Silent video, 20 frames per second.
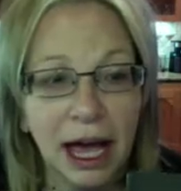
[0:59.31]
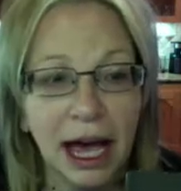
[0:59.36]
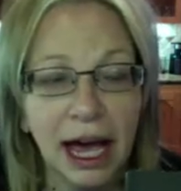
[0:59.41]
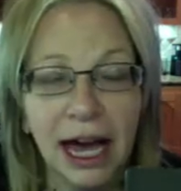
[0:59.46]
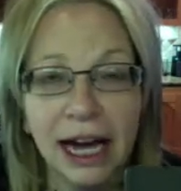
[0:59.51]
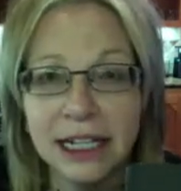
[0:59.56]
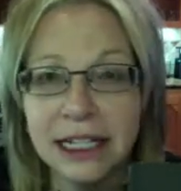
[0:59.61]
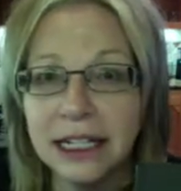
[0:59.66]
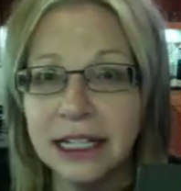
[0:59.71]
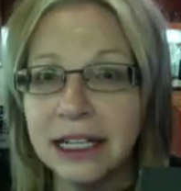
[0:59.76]

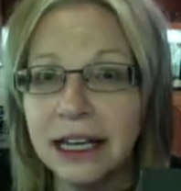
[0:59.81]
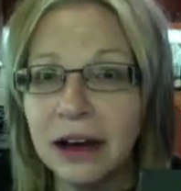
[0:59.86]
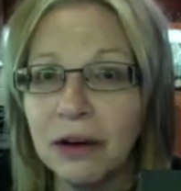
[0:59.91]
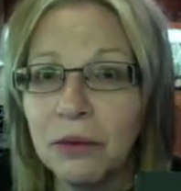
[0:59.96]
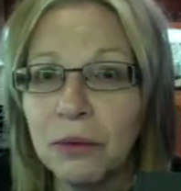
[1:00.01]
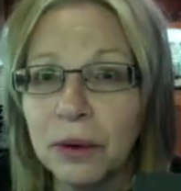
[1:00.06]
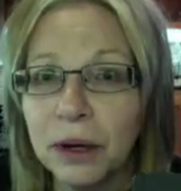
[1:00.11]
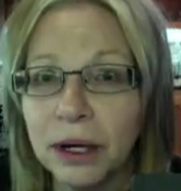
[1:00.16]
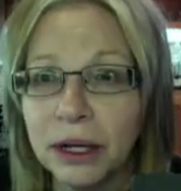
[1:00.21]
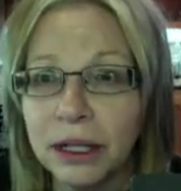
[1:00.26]
I did
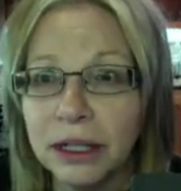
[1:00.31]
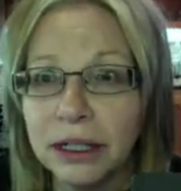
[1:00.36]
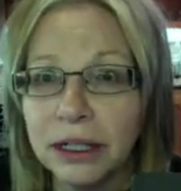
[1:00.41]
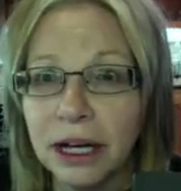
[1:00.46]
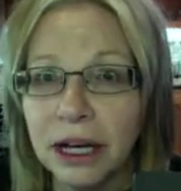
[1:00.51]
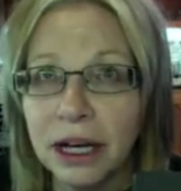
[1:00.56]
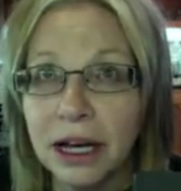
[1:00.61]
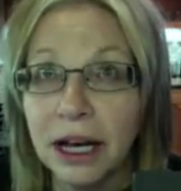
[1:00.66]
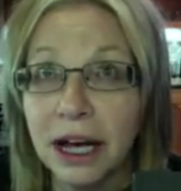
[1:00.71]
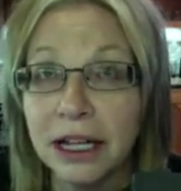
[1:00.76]
get one
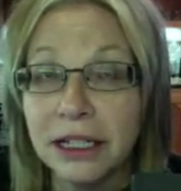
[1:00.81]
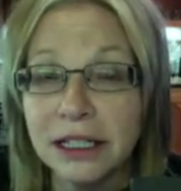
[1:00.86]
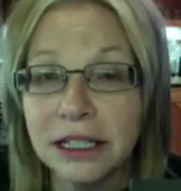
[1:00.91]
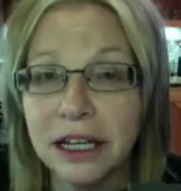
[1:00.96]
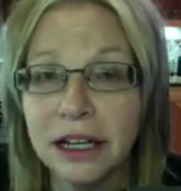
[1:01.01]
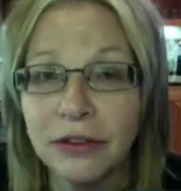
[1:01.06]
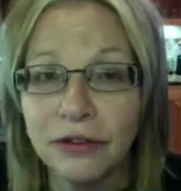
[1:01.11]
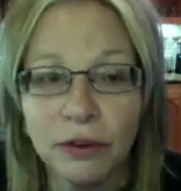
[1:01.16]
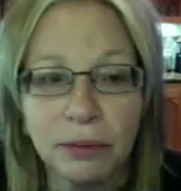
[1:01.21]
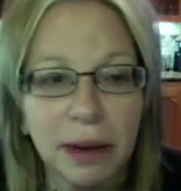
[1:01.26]
on
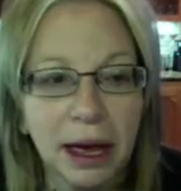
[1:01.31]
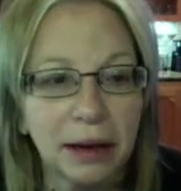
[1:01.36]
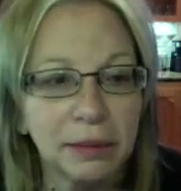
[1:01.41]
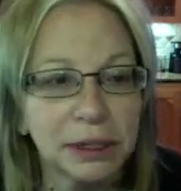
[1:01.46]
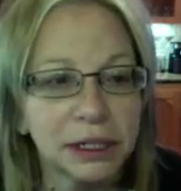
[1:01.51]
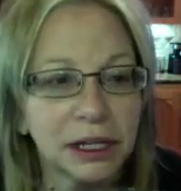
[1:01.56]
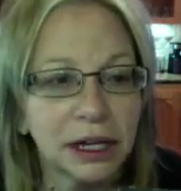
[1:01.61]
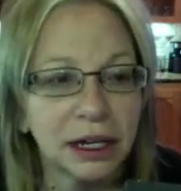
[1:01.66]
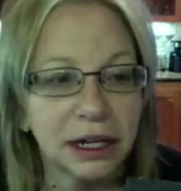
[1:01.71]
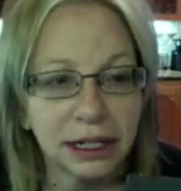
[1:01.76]
sale from
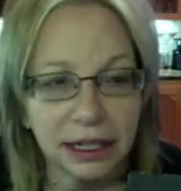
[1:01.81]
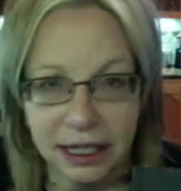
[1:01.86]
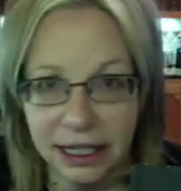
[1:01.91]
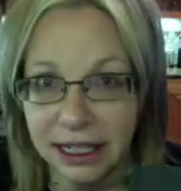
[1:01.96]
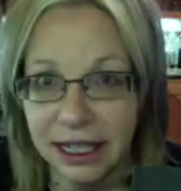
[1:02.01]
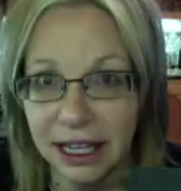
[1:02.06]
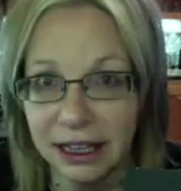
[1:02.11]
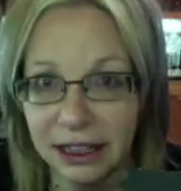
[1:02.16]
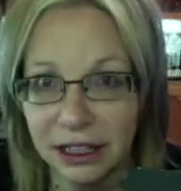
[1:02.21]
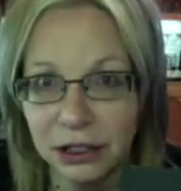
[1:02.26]
Amazon. I
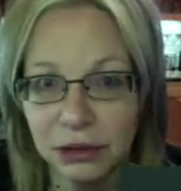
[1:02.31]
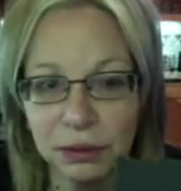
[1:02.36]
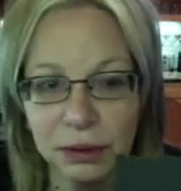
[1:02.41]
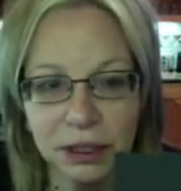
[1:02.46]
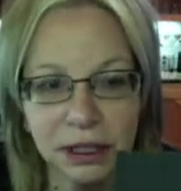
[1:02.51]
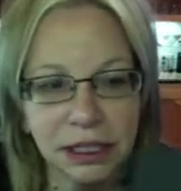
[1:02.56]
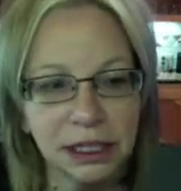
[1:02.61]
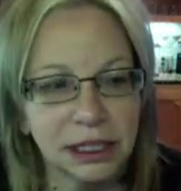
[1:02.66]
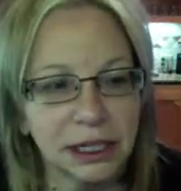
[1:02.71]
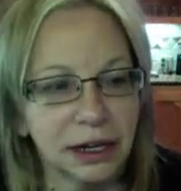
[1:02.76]
did get this
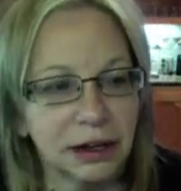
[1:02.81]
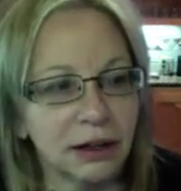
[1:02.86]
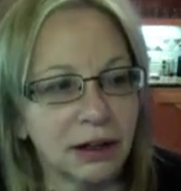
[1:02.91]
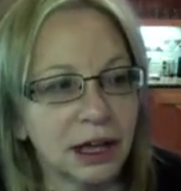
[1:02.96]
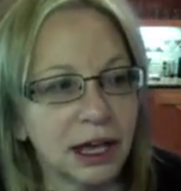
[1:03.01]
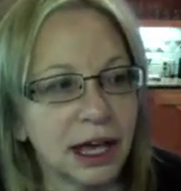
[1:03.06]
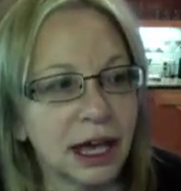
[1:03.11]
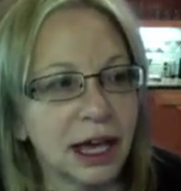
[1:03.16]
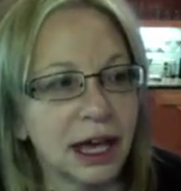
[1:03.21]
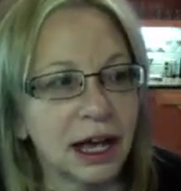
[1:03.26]
one on sale.
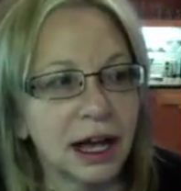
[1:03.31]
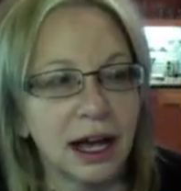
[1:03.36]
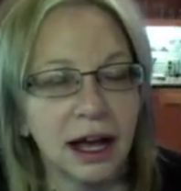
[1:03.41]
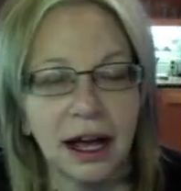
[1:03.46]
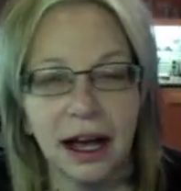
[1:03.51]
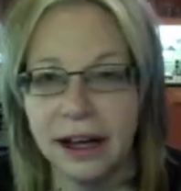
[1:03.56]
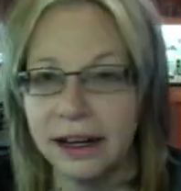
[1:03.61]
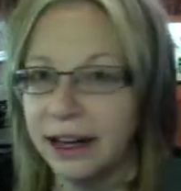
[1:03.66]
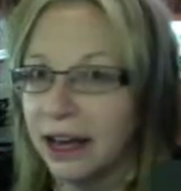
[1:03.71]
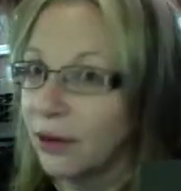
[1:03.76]

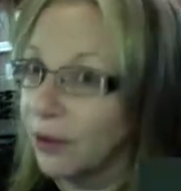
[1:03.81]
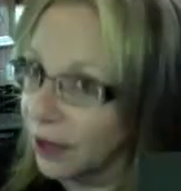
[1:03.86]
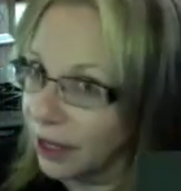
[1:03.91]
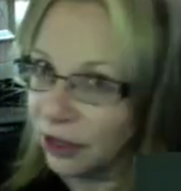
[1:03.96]
Now I